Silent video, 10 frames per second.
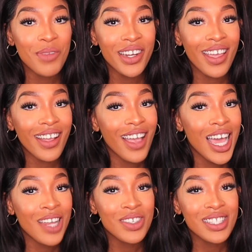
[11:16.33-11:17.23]
my dad
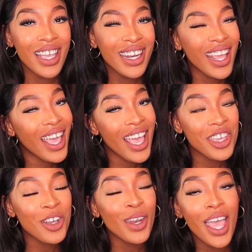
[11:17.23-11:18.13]
kind of was like, nah,
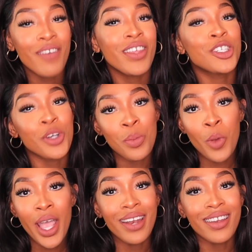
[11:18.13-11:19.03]
you're gonna have that dream
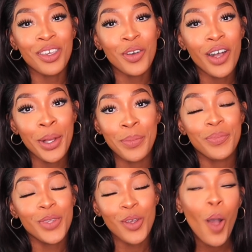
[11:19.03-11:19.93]
wedding you
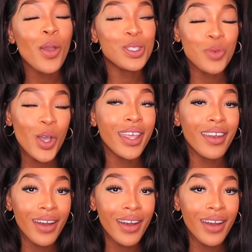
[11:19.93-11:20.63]
always wanted.